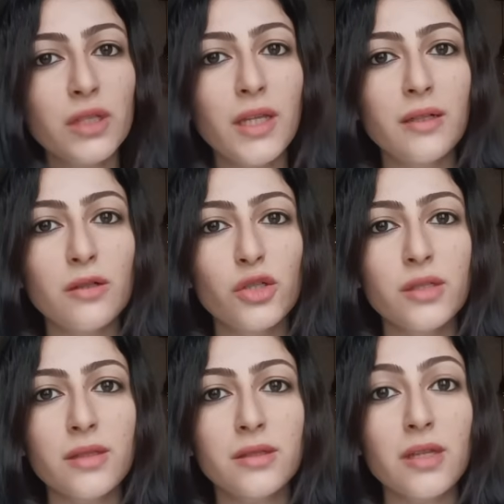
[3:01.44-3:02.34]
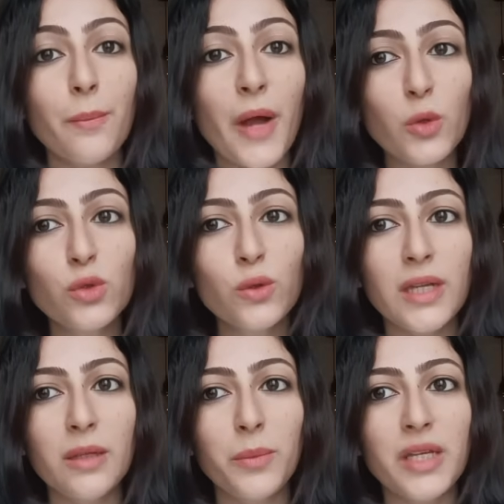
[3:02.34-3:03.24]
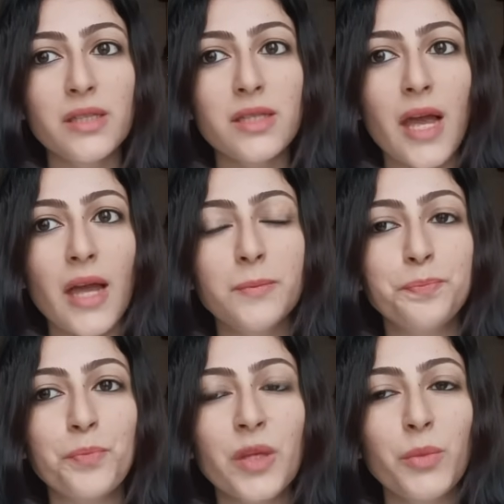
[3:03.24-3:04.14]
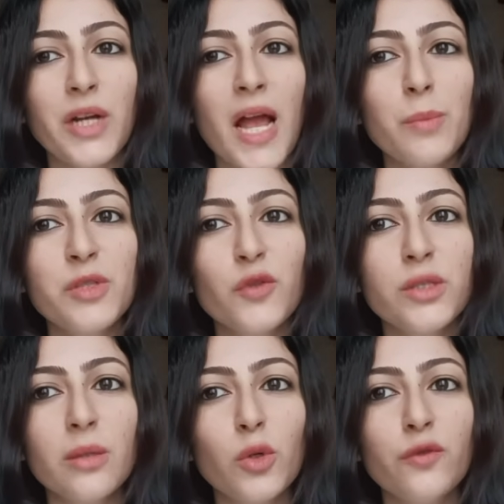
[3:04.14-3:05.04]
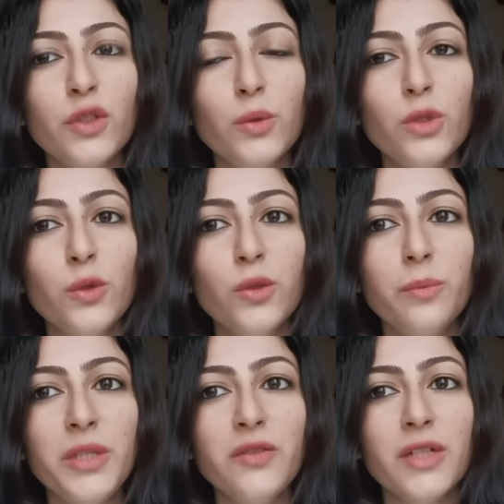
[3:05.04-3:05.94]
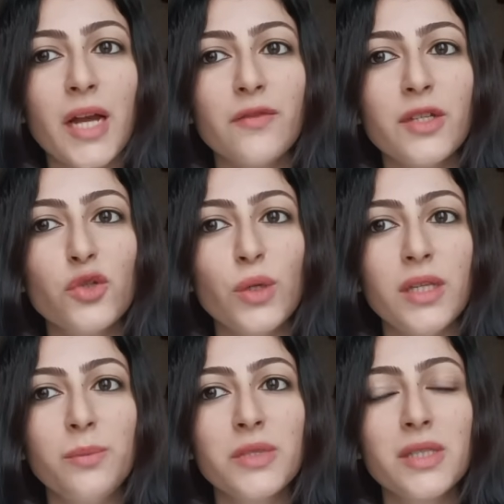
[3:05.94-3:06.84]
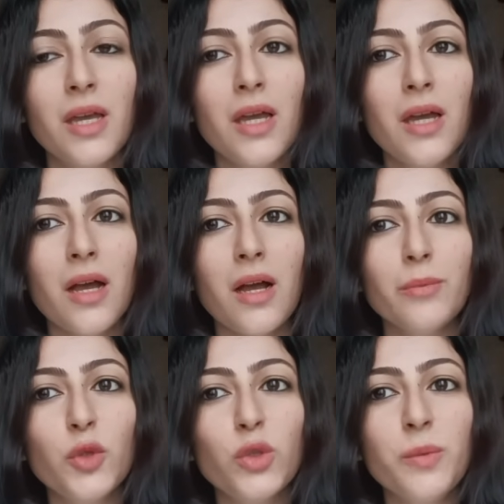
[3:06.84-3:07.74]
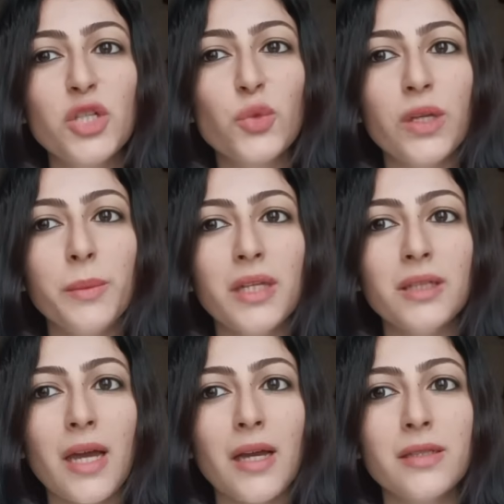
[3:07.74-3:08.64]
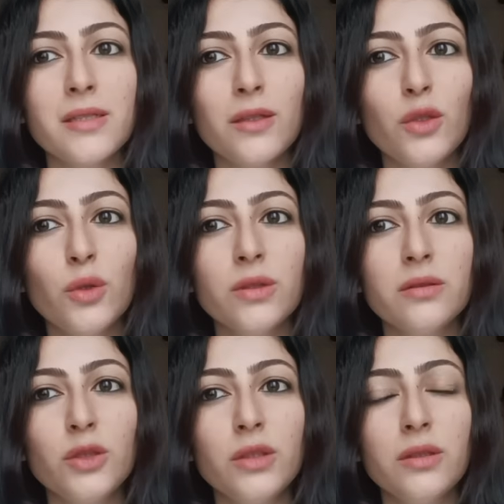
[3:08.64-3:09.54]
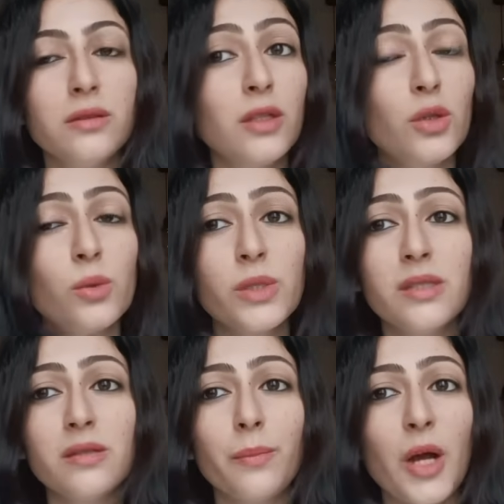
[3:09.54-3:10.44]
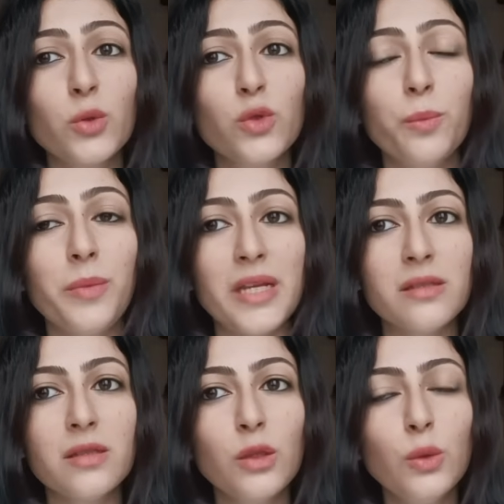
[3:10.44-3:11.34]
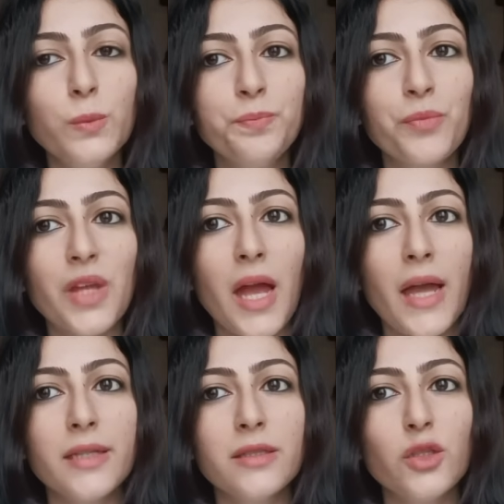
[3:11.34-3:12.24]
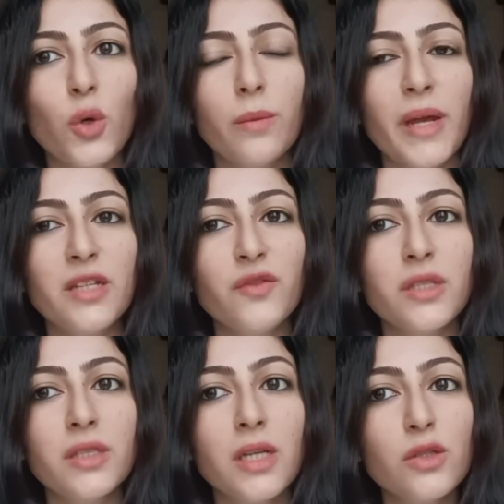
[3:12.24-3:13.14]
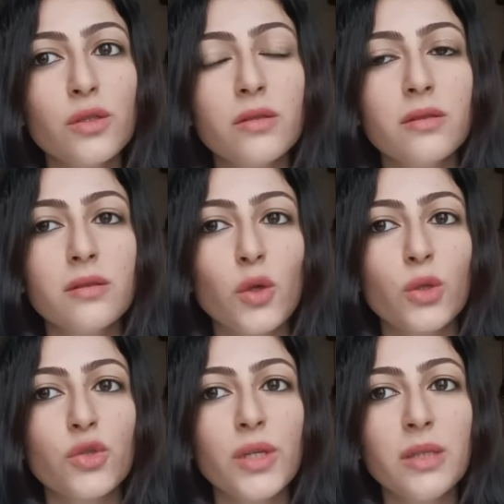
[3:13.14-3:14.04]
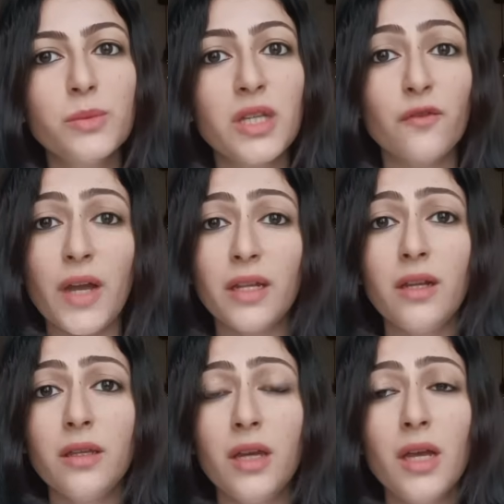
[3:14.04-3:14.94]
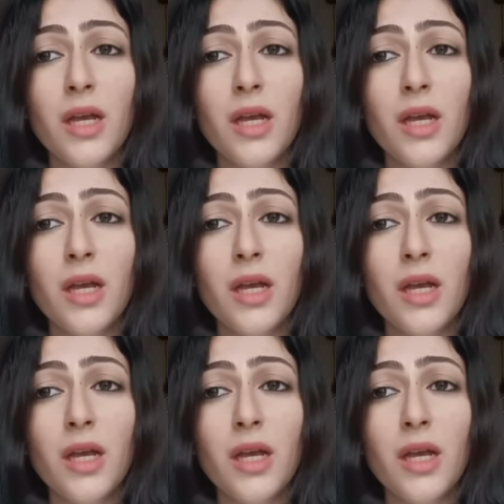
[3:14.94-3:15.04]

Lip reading: in the energy that's about to take place. And perhaps for some of you, you could be even having dreams. You could be dreaming that, you know, the universe is about to bless you. And your manifestations, your dreams are finally